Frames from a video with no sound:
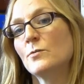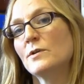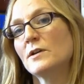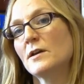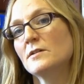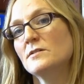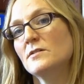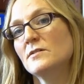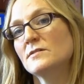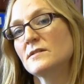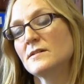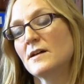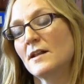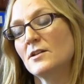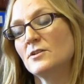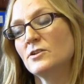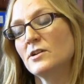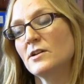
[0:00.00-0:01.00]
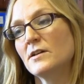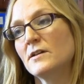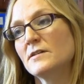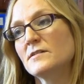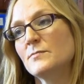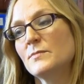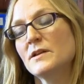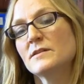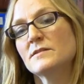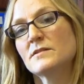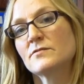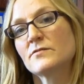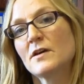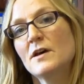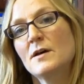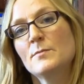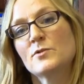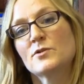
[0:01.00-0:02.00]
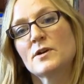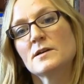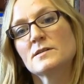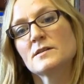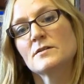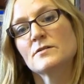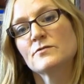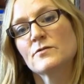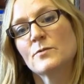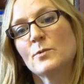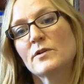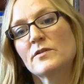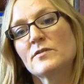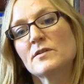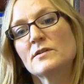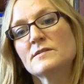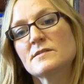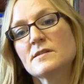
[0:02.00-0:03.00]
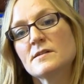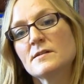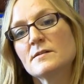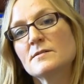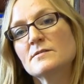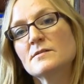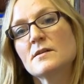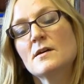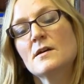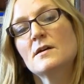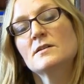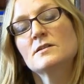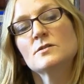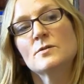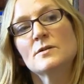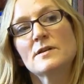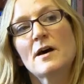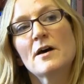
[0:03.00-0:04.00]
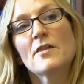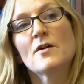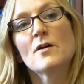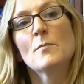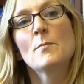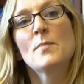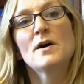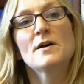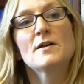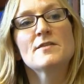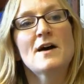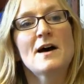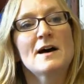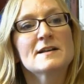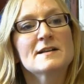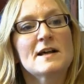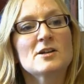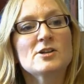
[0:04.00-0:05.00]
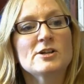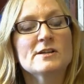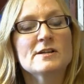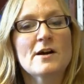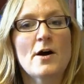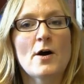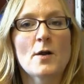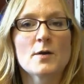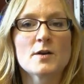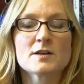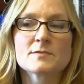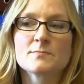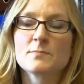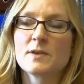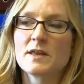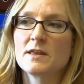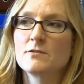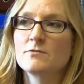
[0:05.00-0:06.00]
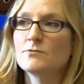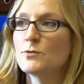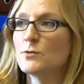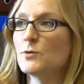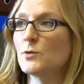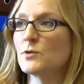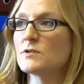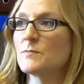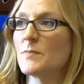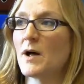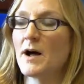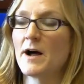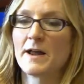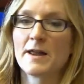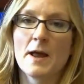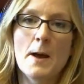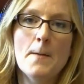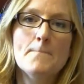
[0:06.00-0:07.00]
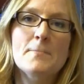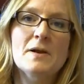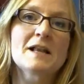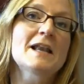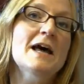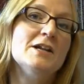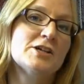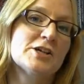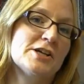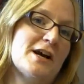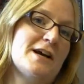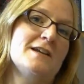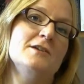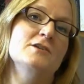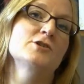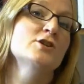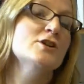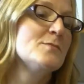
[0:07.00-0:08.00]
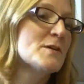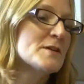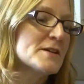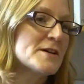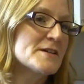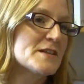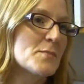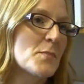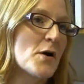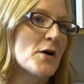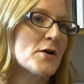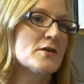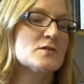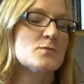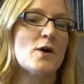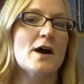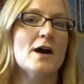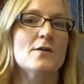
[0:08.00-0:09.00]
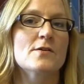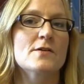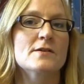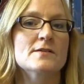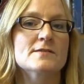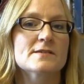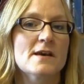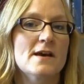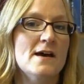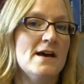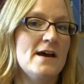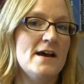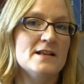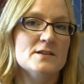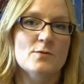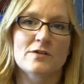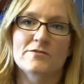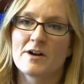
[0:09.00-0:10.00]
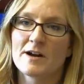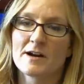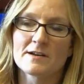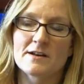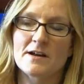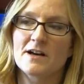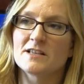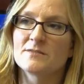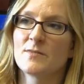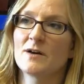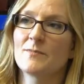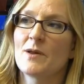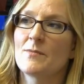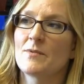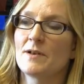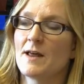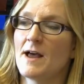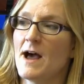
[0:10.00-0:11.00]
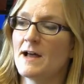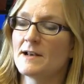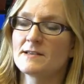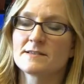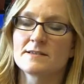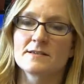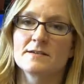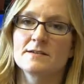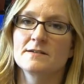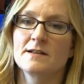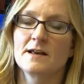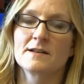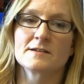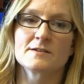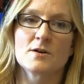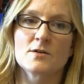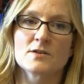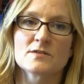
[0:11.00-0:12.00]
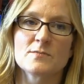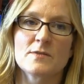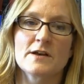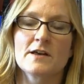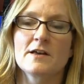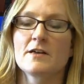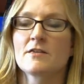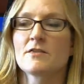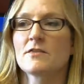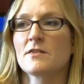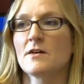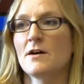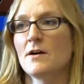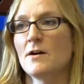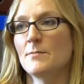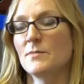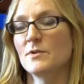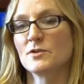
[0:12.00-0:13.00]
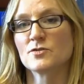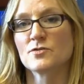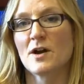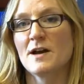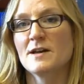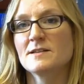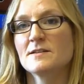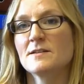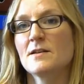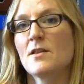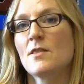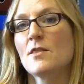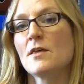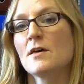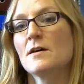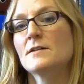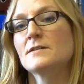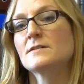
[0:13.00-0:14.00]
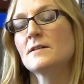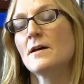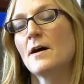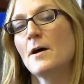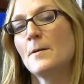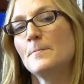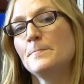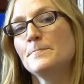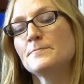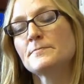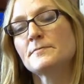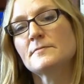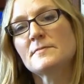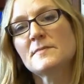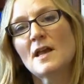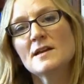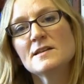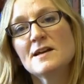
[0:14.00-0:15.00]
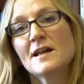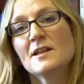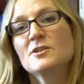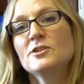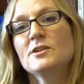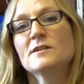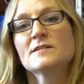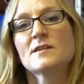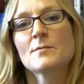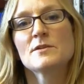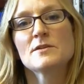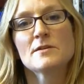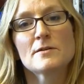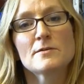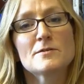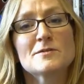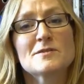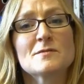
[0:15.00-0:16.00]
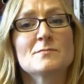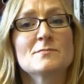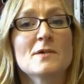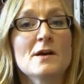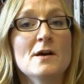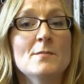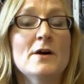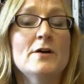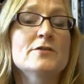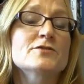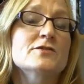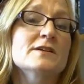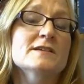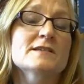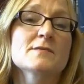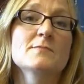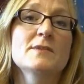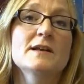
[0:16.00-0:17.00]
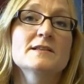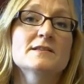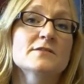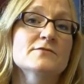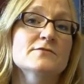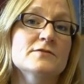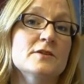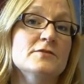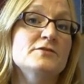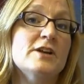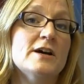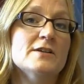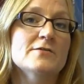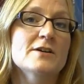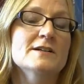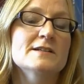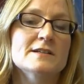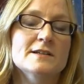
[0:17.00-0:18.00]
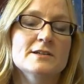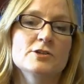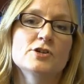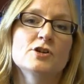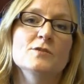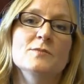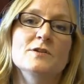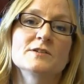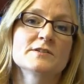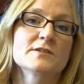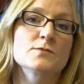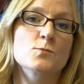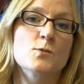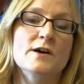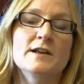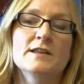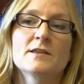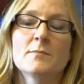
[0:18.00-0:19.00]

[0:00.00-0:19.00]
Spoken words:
We can use analogy as a means of progressing from one of those things to another, but that analogy can't be ruled by pleasure and enjoyment, I suppose, whereas it's well recognised by people like Addison and Goldsmith and Dryden that analogy is something you can use in poetry as a means of generating enjoyment and wit.